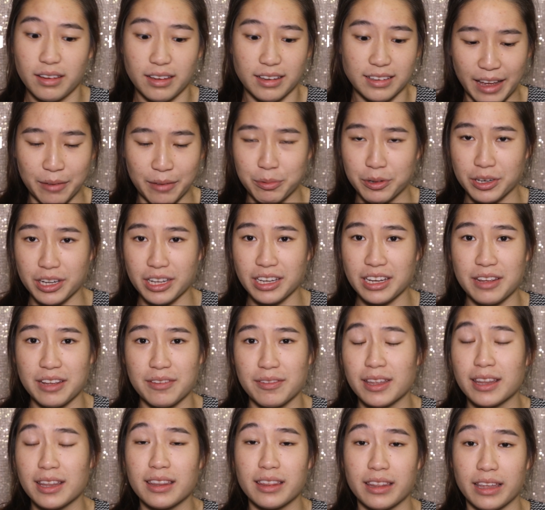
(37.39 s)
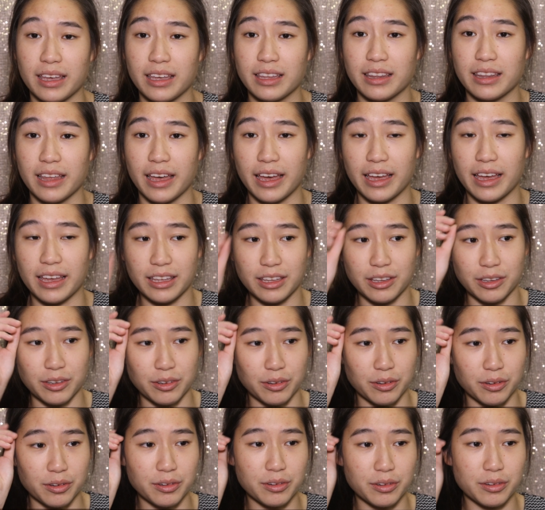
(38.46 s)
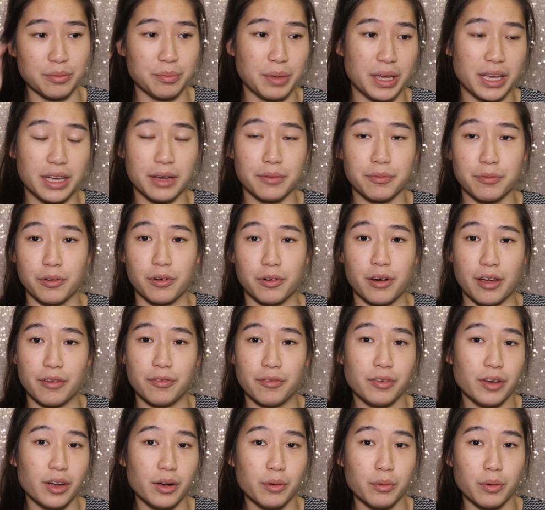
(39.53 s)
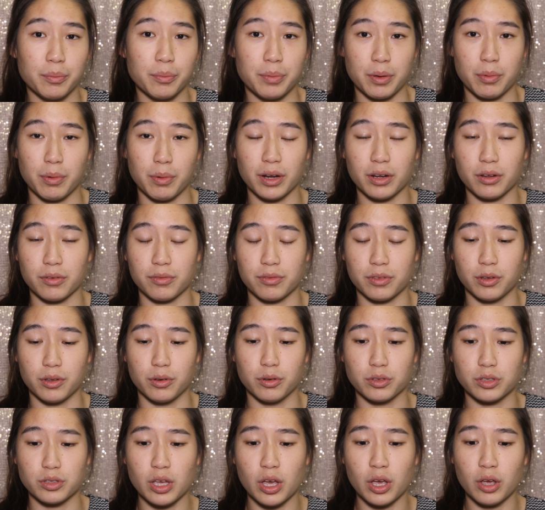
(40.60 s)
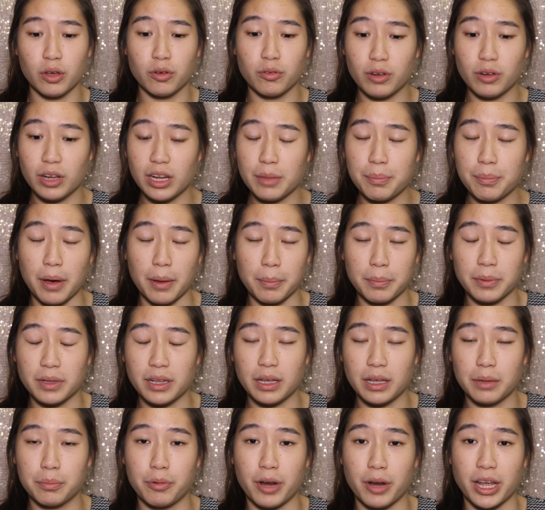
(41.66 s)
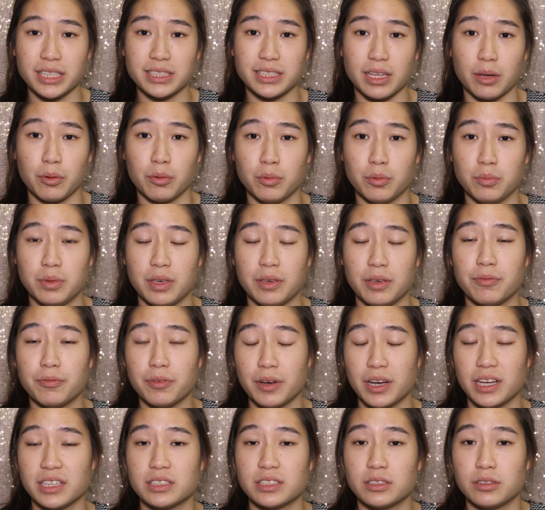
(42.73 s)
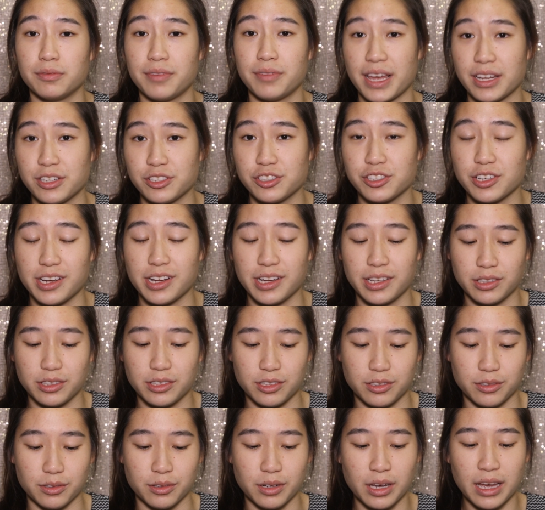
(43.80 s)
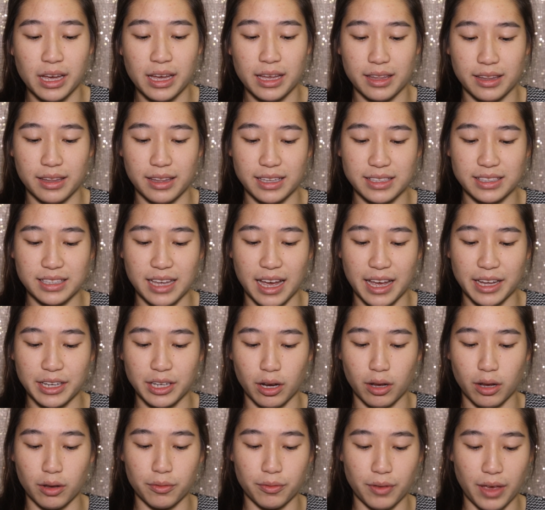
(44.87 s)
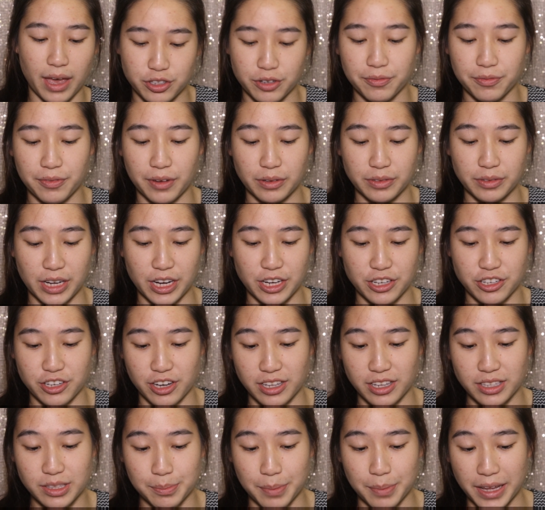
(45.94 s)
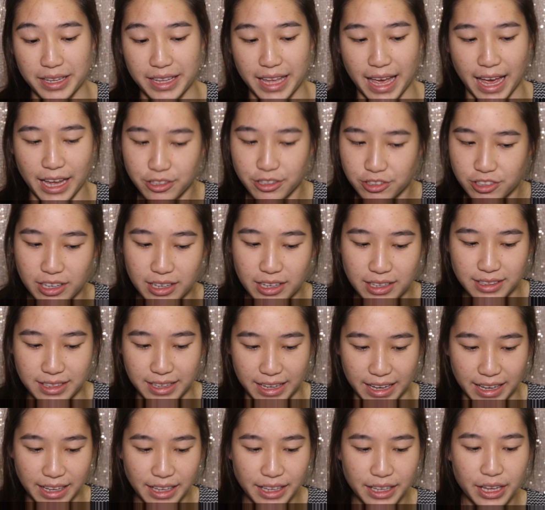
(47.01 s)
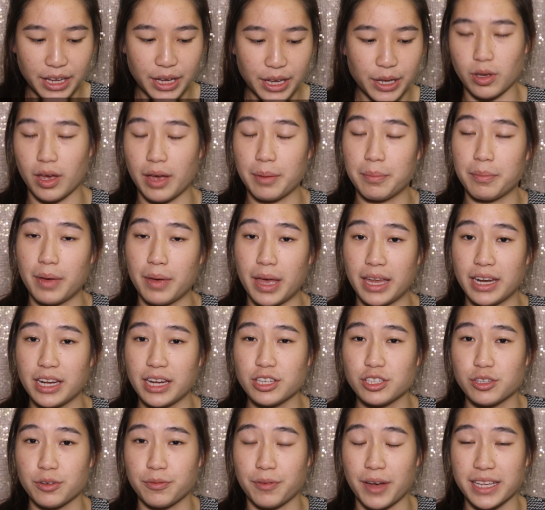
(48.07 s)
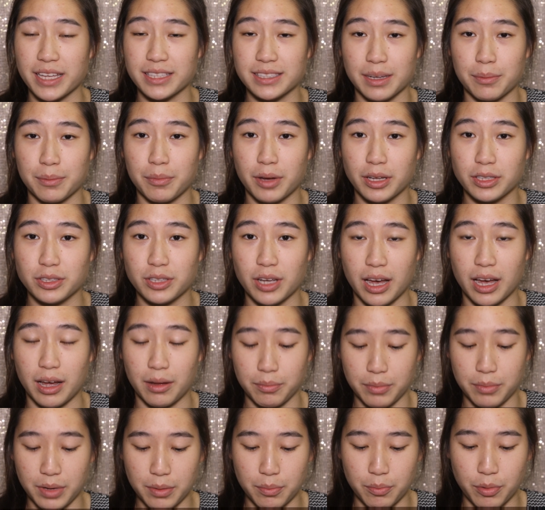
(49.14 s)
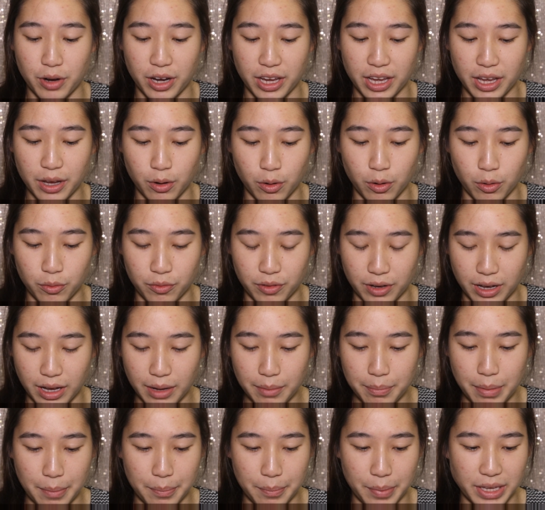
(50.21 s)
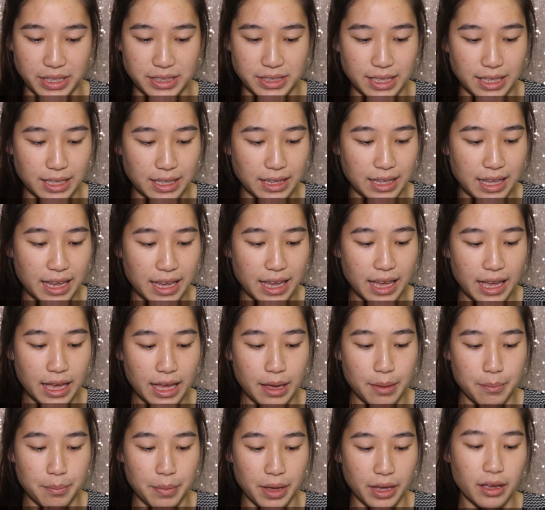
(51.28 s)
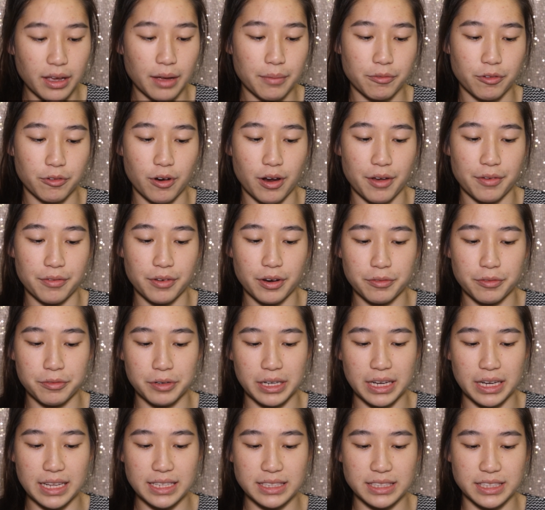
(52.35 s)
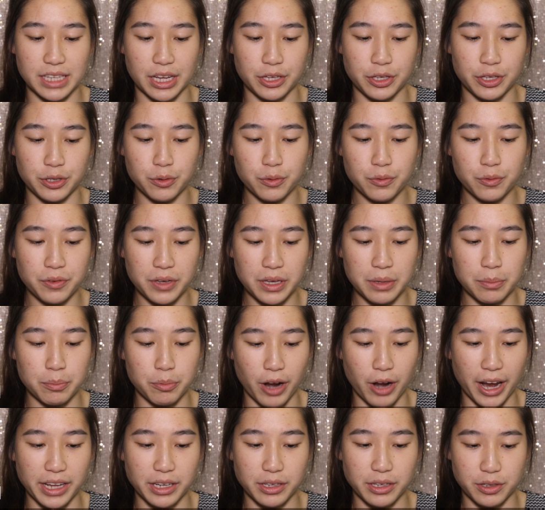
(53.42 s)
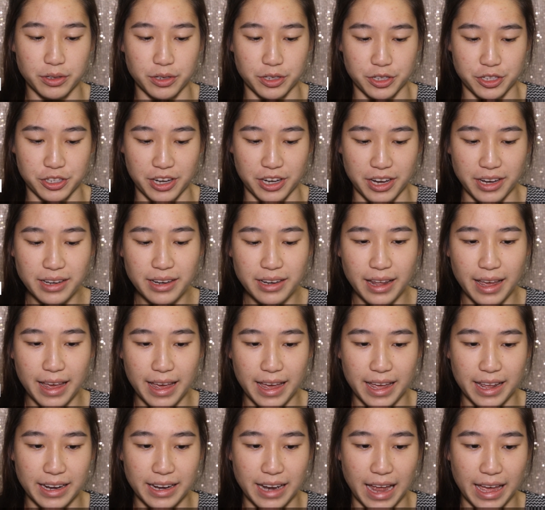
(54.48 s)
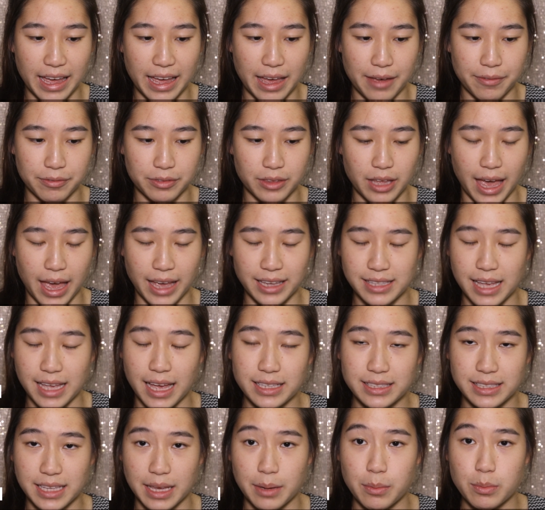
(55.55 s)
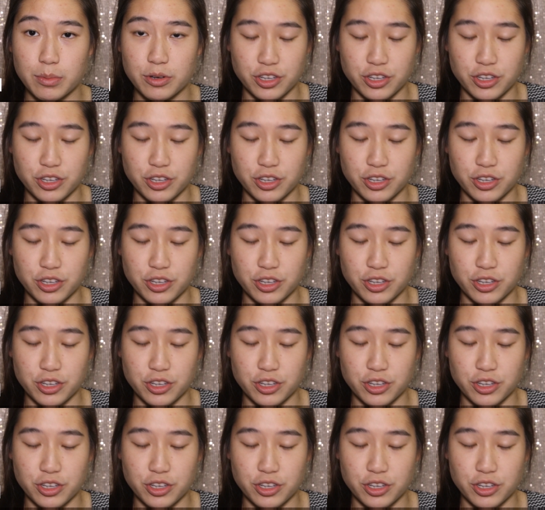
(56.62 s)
I wouldn't even think that, you know, Makeup Forever would be one of those really popular brands that would be first to venture into this kind of foundations, but they actually did. I managed to find someone to help me bring it over, but basically Makeup Forever released their UV Bright Cushion, and I have the exact same